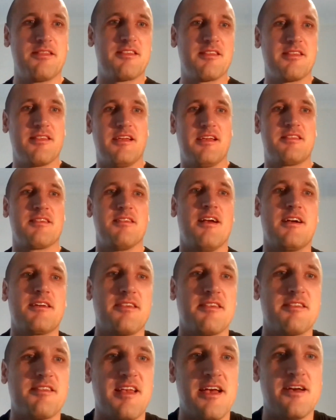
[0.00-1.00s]
It's
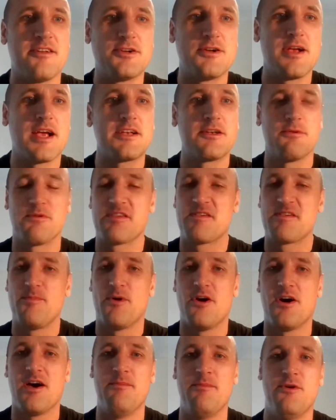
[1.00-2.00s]
like the soundtrack of a
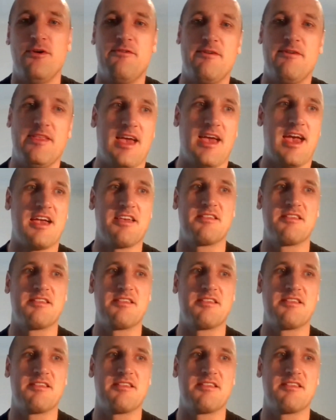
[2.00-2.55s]
spy movie that